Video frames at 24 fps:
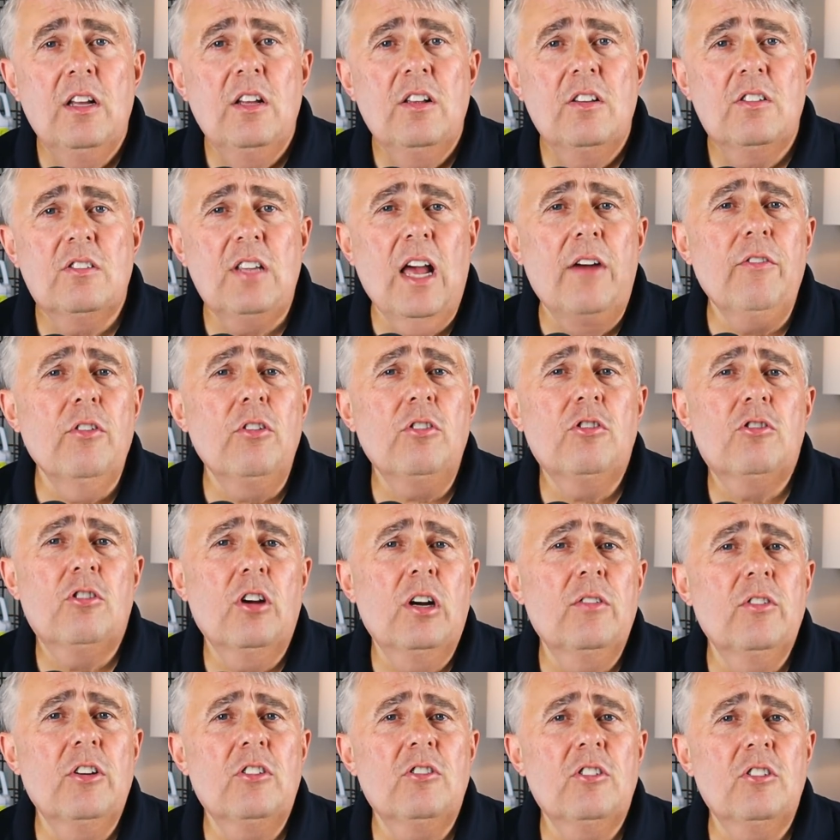Several
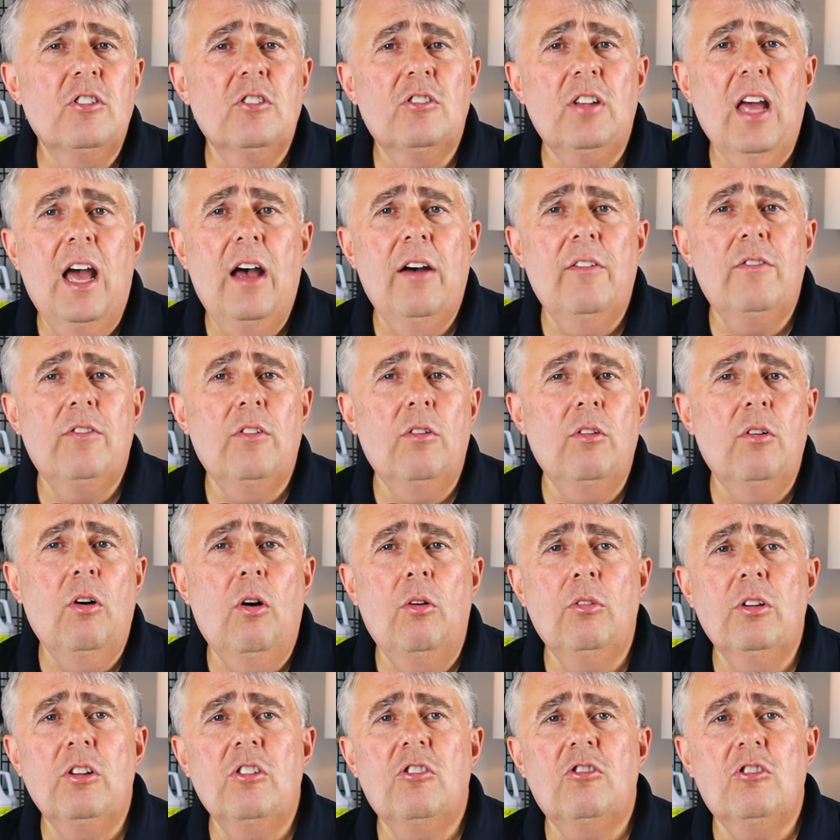services have
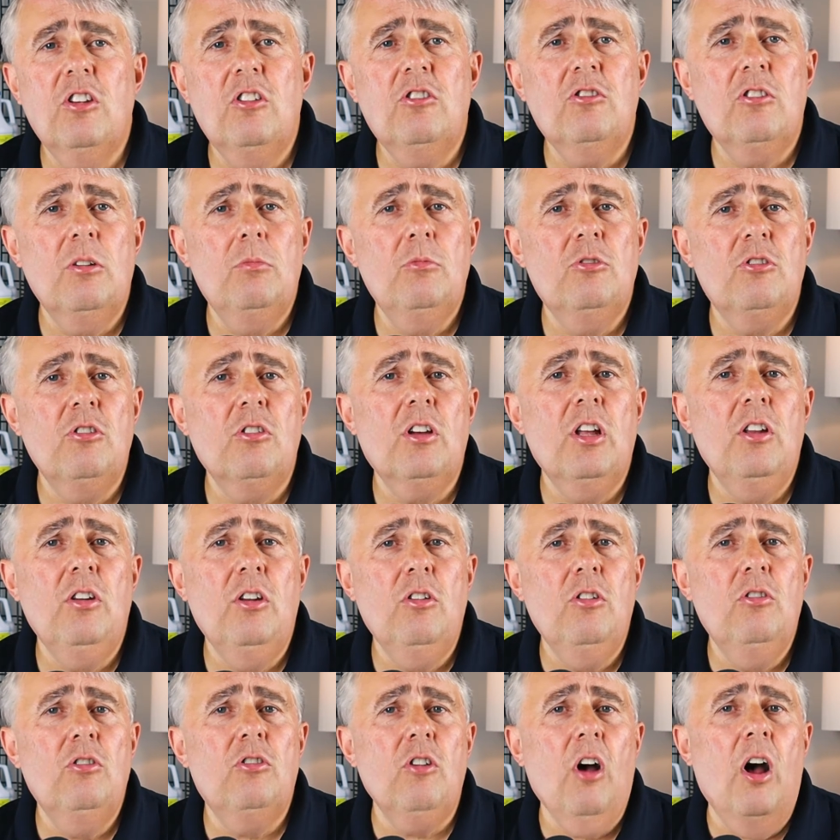only systems you can
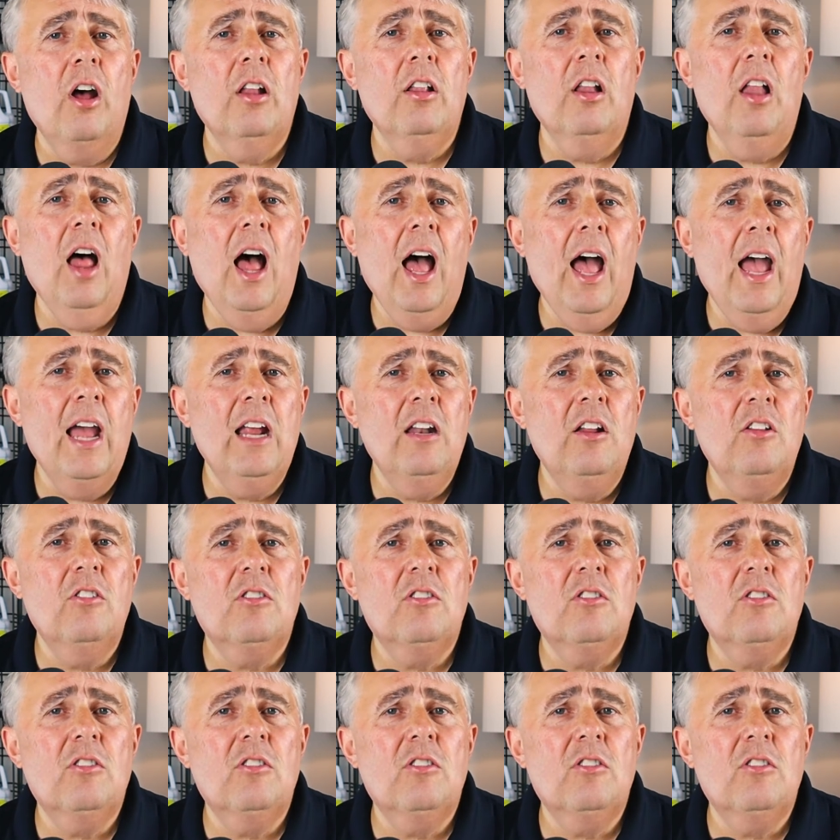use online,